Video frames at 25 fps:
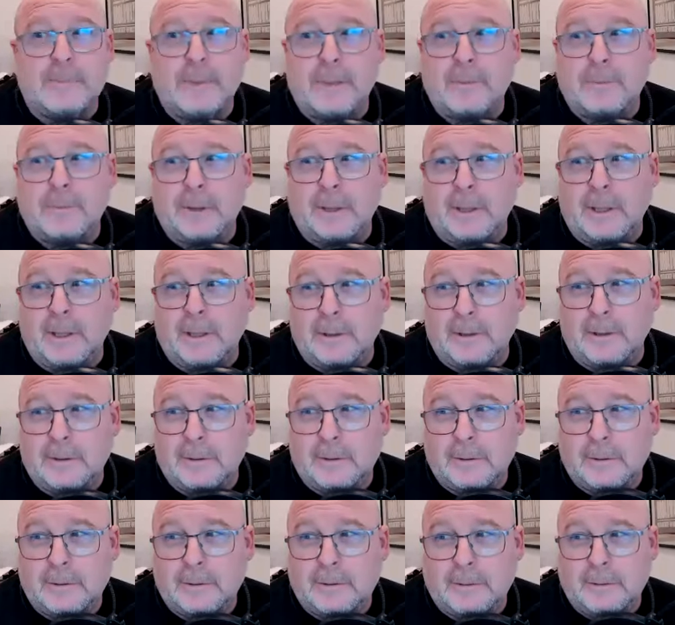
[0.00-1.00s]
Yeah, yeah. You,
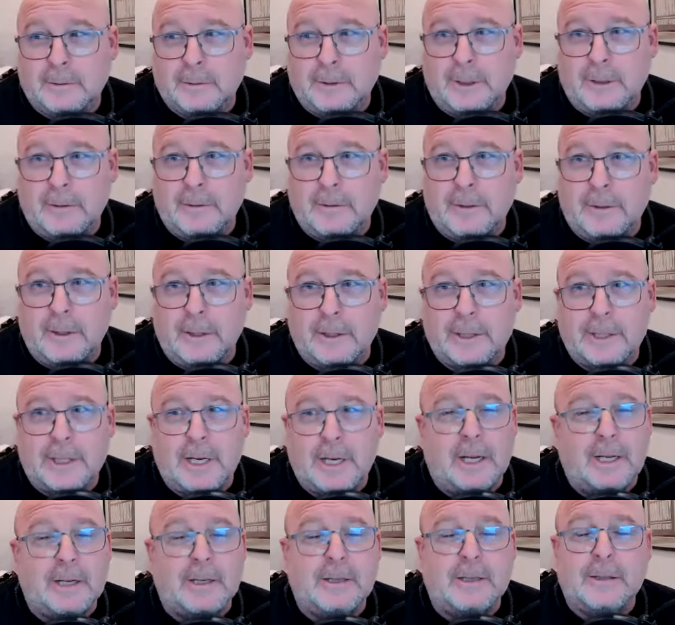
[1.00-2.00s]
you win or, or
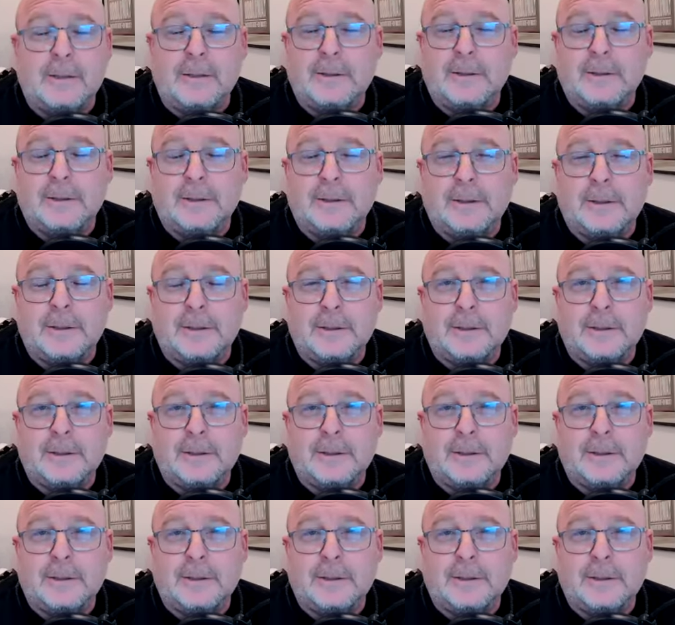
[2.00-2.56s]
automatically. Yeah,